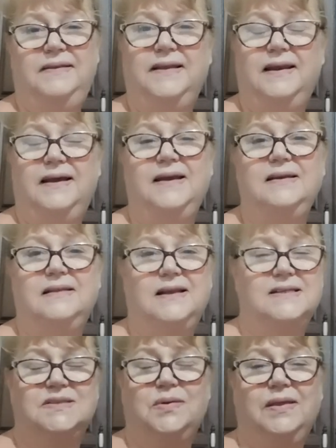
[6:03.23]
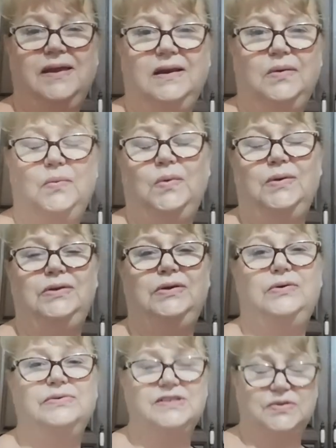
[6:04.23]
the lake. That's why they don't want
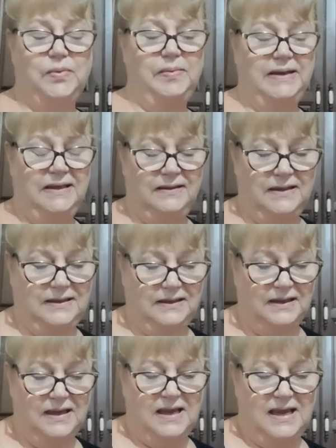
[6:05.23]
you swimming in there.